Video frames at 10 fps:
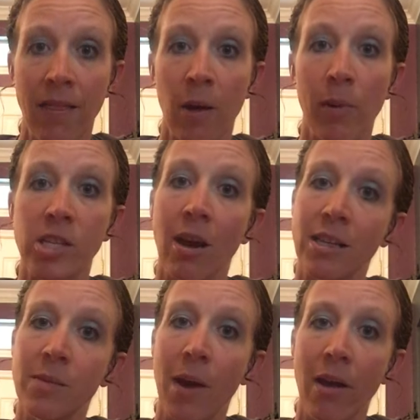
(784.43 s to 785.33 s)
that we
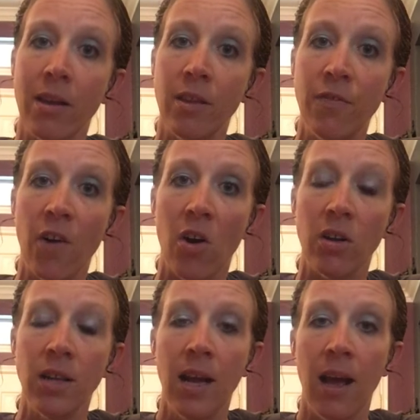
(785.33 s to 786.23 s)
talked about in the
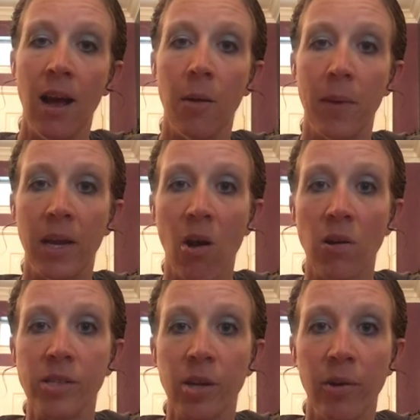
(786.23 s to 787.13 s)
fall, and
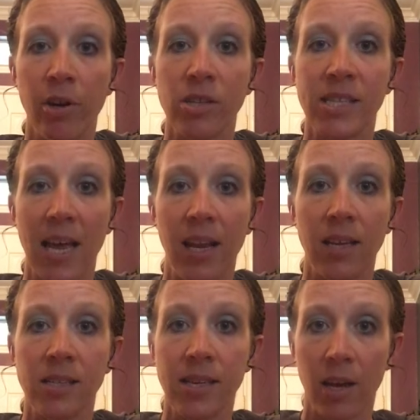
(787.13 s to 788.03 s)
also your setting
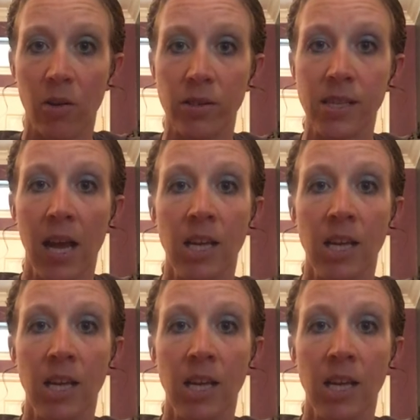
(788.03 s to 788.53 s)
skills.